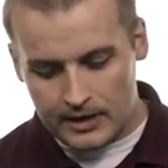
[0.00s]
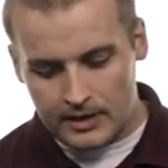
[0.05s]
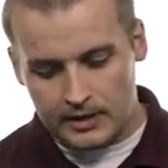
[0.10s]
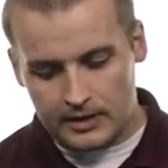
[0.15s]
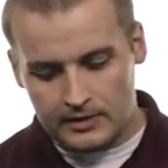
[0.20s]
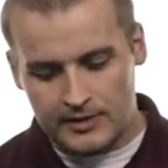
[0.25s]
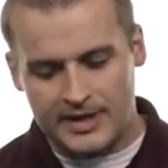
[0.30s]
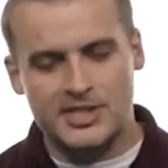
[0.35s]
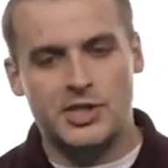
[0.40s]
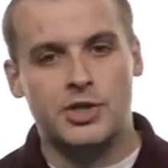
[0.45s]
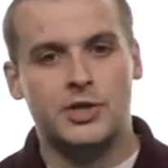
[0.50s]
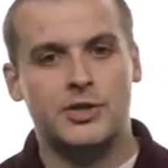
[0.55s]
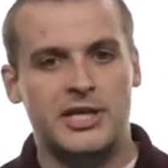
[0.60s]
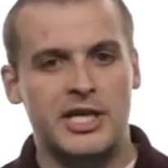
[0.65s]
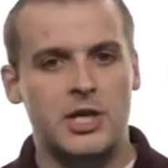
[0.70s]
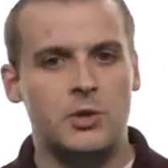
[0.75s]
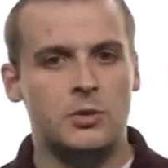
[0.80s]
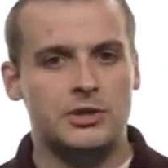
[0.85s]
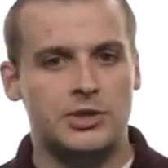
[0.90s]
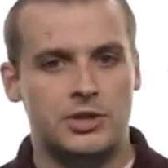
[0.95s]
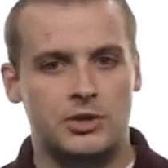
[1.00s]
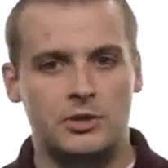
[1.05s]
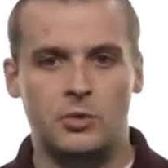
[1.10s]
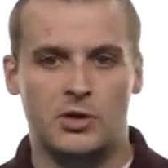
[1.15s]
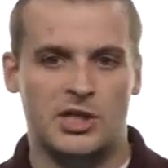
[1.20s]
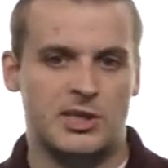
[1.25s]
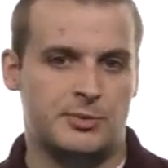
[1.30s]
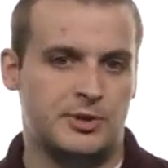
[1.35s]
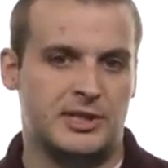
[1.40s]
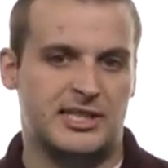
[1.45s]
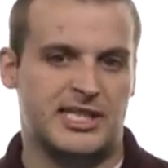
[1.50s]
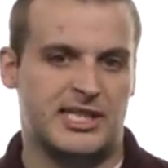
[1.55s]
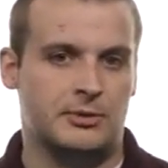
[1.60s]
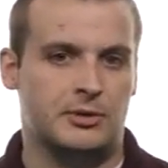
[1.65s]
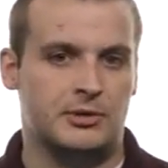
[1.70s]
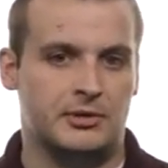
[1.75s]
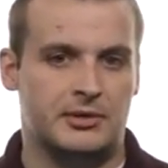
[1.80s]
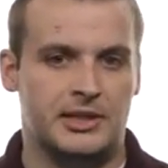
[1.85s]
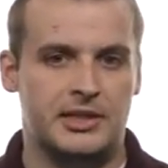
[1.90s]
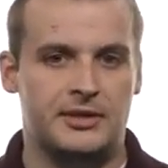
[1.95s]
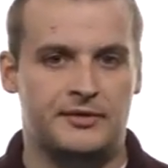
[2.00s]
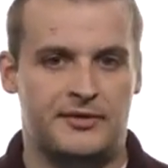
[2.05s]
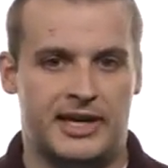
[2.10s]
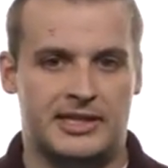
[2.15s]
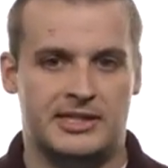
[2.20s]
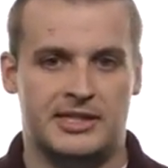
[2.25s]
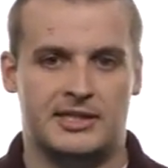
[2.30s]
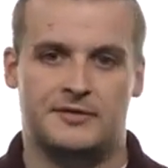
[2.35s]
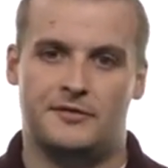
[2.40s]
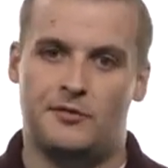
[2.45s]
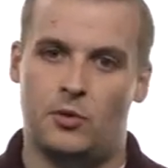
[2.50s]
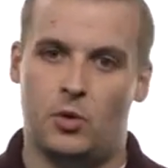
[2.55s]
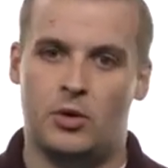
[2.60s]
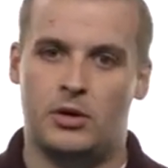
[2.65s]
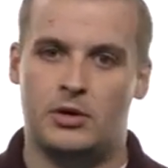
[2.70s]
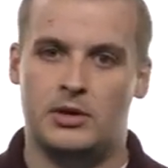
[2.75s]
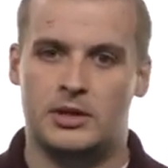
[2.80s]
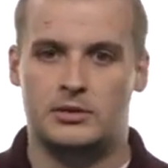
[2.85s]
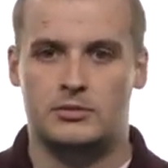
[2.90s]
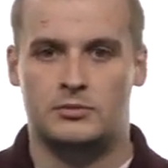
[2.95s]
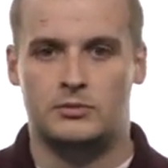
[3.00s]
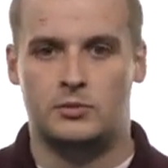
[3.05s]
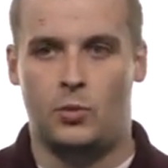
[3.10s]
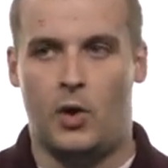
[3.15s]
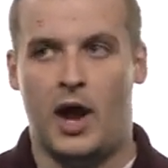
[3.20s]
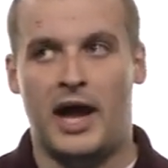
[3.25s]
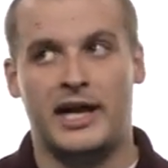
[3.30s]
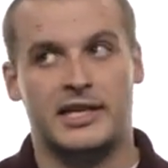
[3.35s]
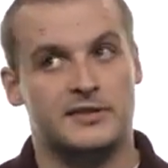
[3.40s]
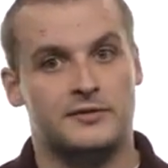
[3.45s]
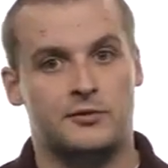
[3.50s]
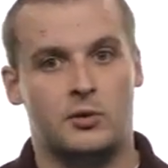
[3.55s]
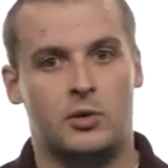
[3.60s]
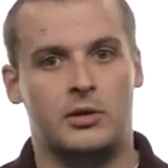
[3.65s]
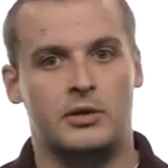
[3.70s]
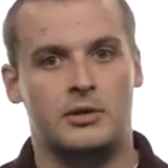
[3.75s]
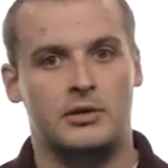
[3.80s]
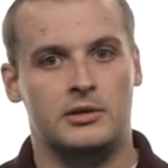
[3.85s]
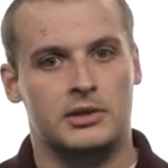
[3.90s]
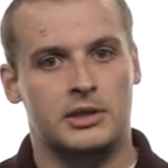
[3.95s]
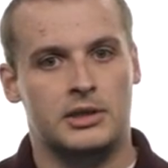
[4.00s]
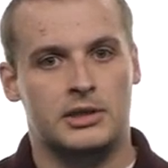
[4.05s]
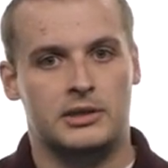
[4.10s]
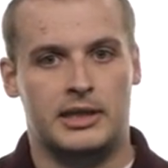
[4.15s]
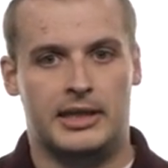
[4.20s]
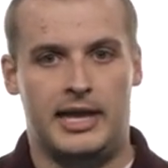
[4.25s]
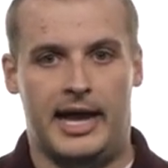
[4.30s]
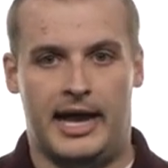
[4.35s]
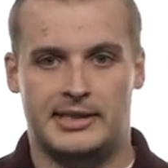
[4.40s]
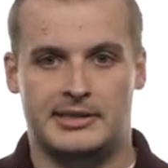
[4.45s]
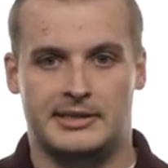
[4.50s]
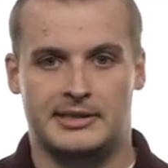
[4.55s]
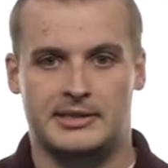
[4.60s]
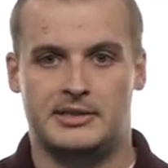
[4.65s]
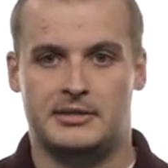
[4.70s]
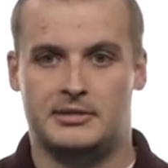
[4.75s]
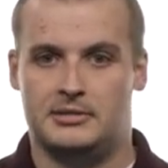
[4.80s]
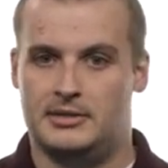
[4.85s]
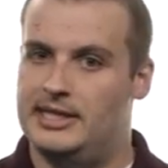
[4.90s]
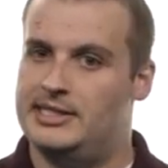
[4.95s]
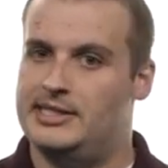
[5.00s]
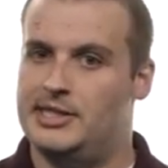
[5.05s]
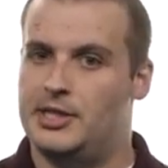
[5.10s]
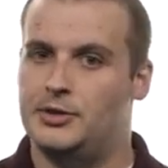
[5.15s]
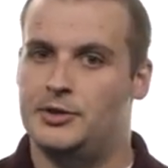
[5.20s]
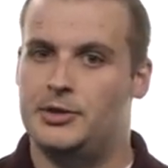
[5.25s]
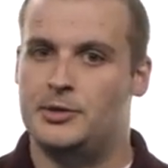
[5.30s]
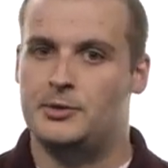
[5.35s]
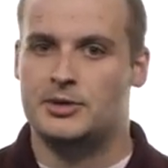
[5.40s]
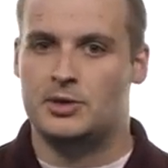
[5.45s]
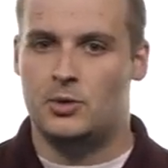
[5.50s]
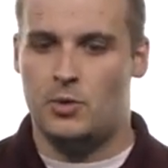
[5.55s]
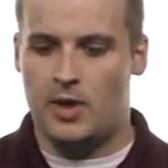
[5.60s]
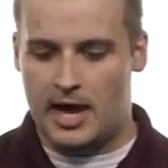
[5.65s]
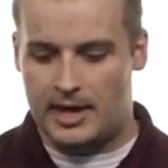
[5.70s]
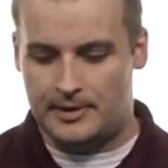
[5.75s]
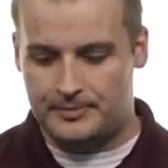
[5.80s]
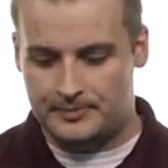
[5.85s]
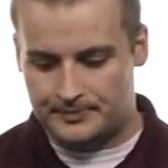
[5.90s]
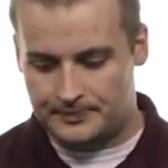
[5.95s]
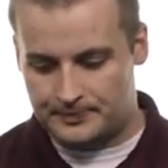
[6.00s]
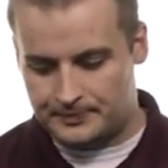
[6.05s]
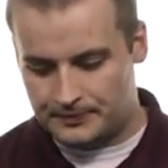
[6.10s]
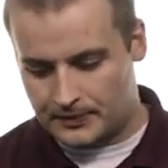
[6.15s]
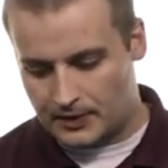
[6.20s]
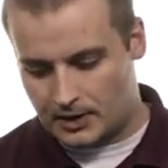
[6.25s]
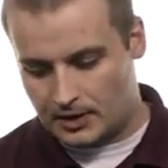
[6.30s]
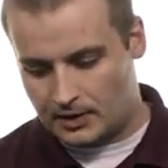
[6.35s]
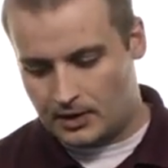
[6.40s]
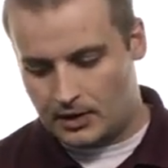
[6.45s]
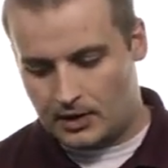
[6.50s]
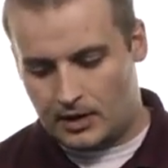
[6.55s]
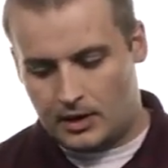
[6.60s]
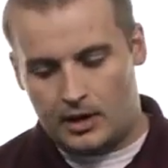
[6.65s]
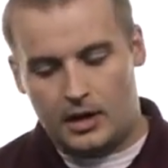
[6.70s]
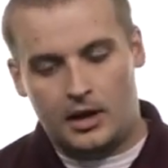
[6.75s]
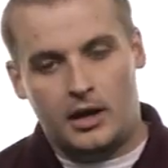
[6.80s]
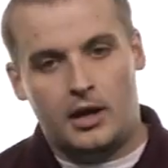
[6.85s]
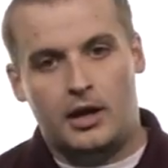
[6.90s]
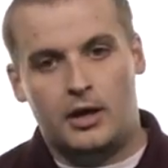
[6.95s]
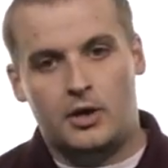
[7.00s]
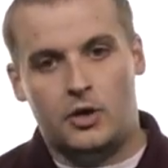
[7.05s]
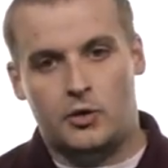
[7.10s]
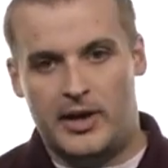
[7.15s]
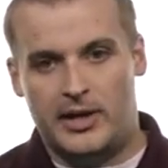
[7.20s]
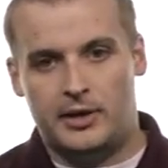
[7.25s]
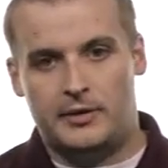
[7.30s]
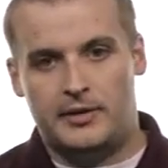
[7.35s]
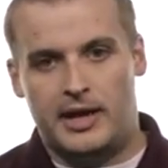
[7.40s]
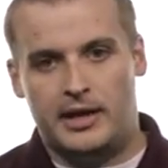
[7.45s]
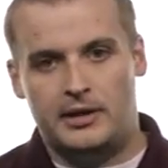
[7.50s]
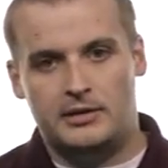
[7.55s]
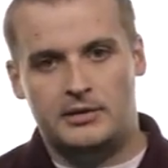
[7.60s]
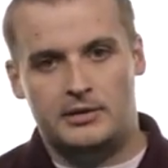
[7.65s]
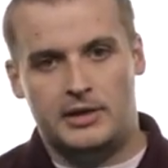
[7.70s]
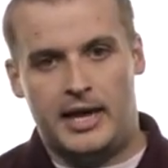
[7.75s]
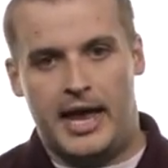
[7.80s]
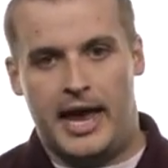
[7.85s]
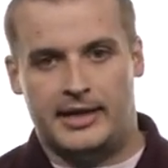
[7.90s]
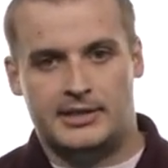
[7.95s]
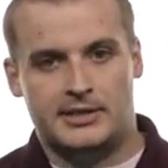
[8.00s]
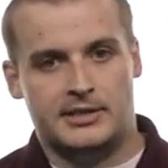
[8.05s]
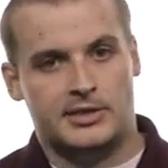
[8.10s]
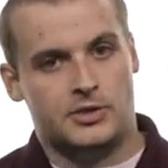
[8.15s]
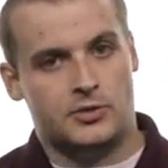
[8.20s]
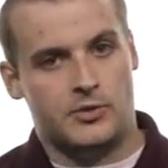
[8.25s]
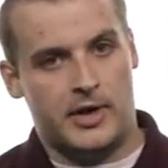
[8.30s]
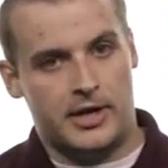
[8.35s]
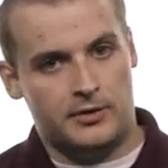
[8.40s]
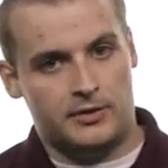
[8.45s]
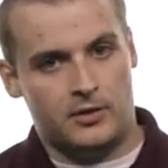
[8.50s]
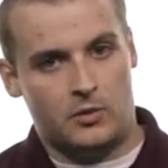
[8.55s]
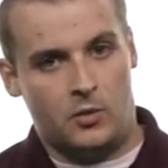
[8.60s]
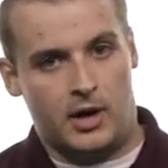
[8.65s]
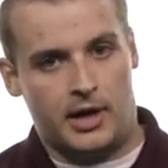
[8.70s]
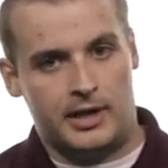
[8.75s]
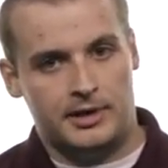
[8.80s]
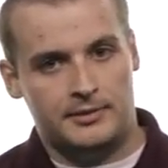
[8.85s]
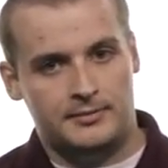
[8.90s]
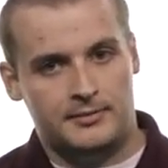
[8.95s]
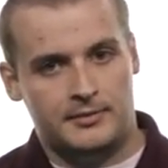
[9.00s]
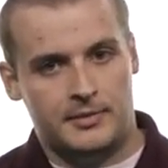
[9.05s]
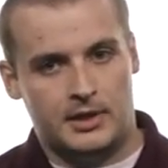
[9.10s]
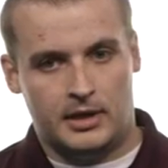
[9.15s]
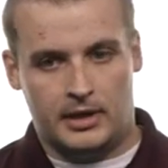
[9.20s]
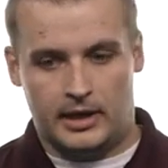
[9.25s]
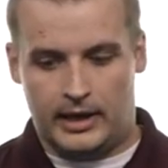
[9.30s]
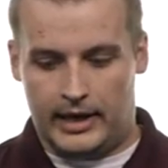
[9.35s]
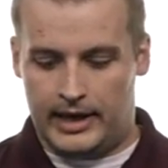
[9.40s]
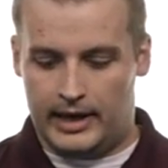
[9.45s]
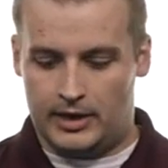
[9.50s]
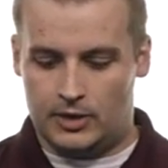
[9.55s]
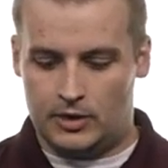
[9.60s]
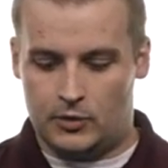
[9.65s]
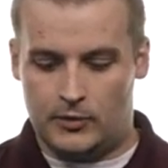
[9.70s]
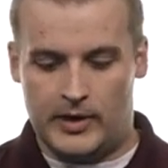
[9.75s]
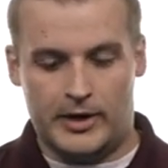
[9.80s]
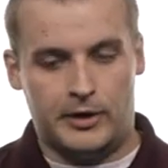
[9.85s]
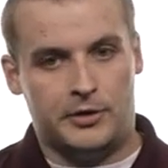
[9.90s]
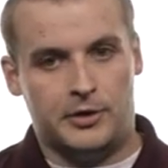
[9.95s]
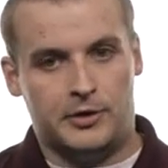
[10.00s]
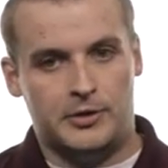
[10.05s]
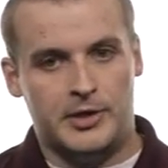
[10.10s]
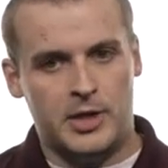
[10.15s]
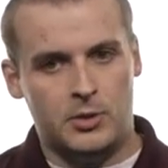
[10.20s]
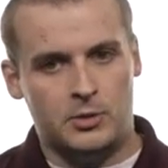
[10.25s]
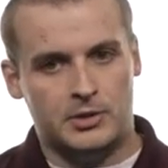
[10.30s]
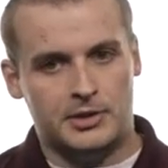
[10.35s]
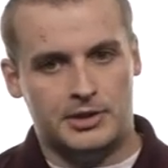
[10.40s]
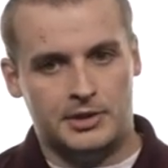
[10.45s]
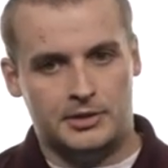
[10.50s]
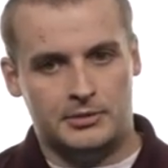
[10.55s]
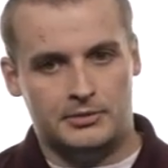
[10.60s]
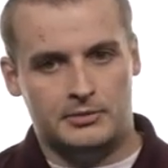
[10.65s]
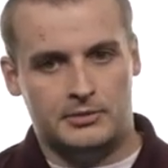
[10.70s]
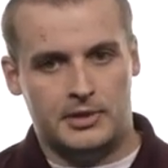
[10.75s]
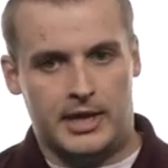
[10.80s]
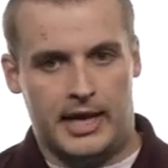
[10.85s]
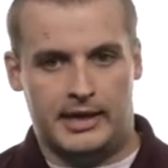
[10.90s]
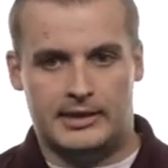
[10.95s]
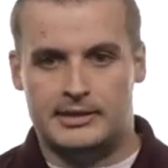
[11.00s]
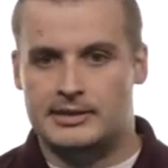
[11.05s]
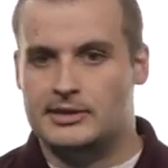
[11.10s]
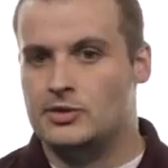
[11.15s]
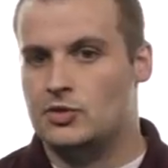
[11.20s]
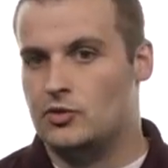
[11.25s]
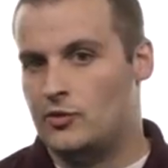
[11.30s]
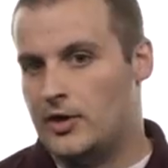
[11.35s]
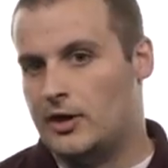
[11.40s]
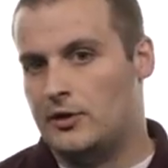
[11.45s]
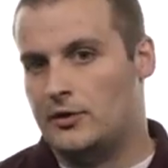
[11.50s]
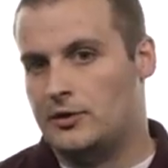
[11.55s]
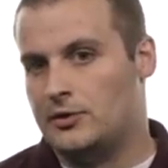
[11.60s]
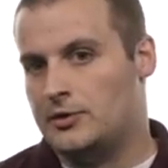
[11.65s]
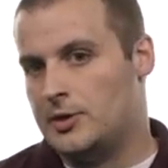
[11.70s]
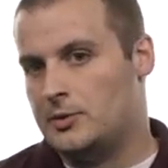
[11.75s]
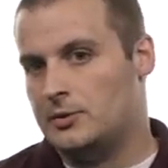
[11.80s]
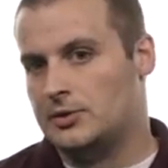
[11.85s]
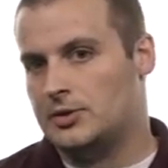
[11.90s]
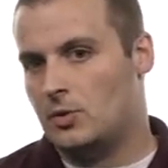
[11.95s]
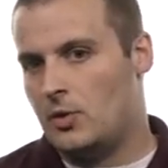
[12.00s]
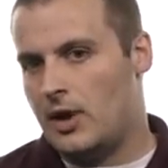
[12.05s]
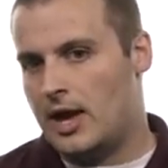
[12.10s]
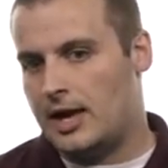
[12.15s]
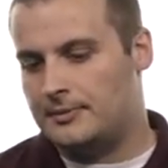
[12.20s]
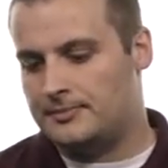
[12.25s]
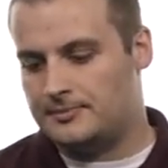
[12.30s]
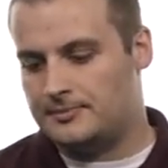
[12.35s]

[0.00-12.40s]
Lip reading: Less than or equal to works pretty similarly. If x is 4 and y is 4, then x is less than or equal to y. Greater than, x is greater than y. And greater than or equal to, x is greater than or equal to y.